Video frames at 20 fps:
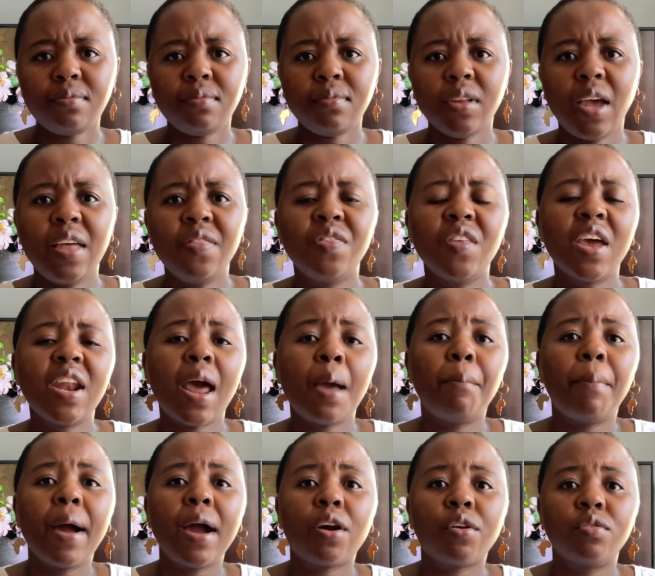and then I
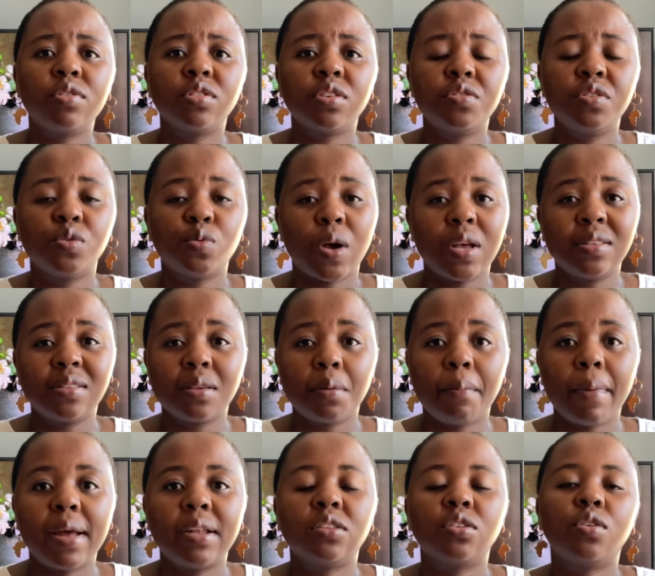buy groceries once a
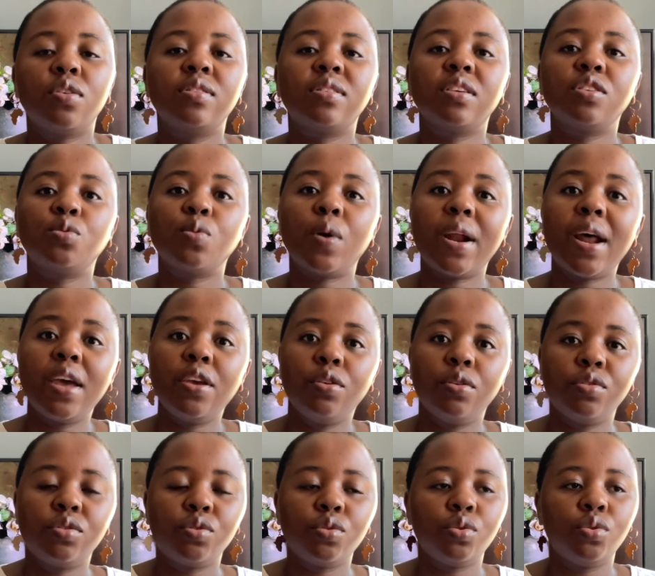month, because that's what I
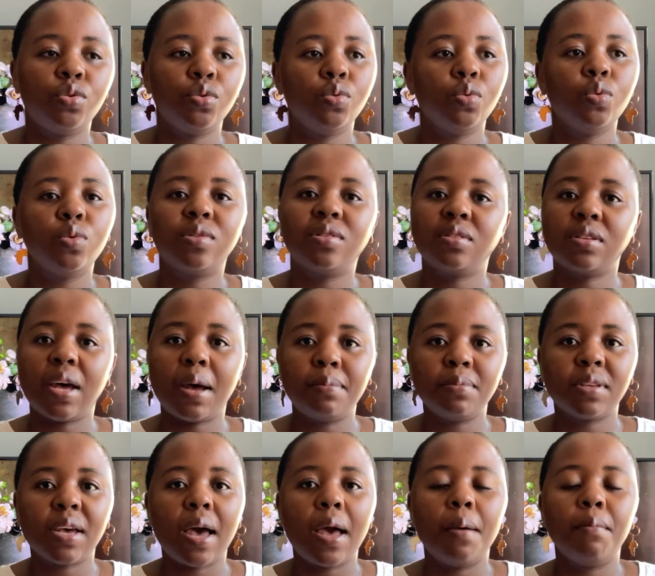used to do
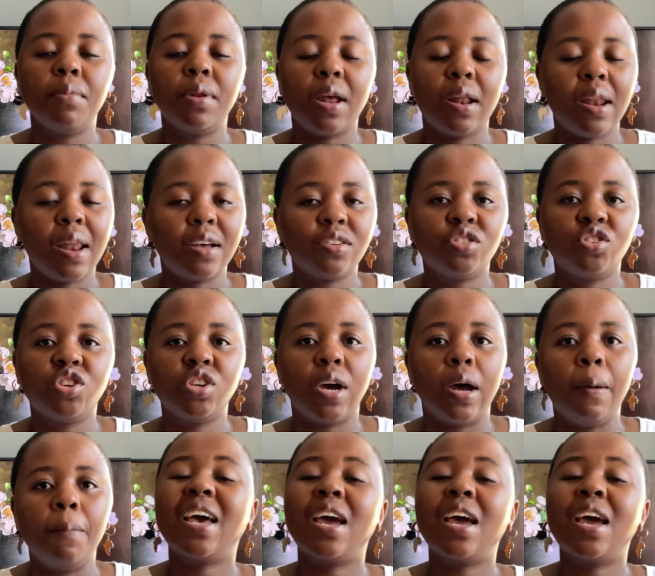sometime last year.